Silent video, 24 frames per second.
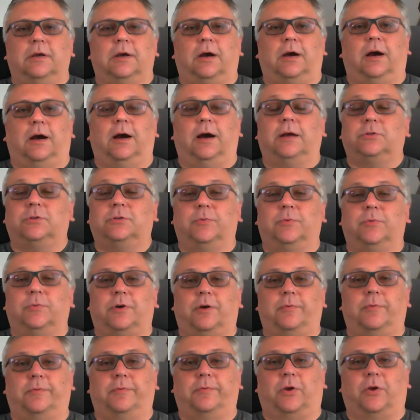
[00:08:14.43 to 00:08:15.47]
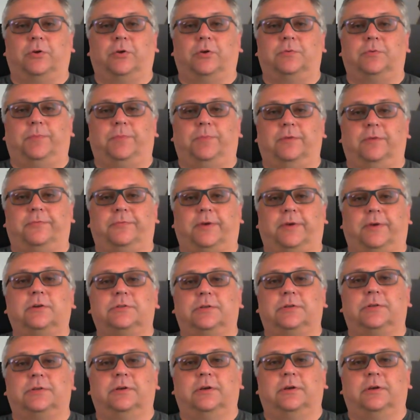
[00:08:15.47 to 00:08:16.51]
Uh, tomorrow I will be going to Bielefeld
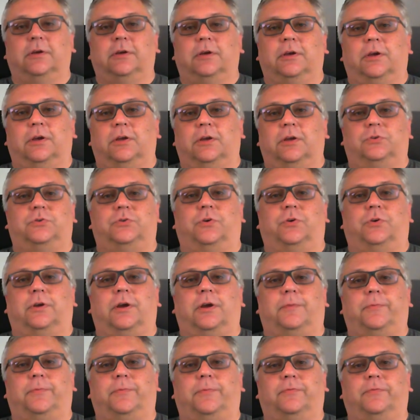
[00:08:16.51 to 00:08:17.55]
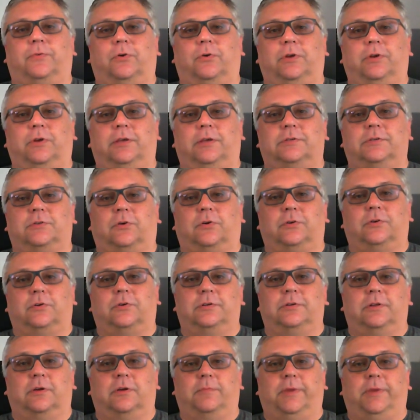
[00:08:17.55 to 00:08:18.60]
to join a couple of colleagues at
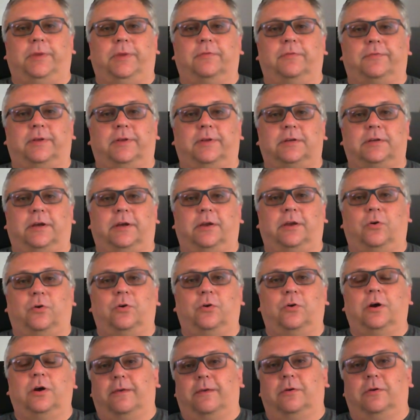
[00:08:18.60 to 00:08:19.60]
uh, Bielefeld I.O.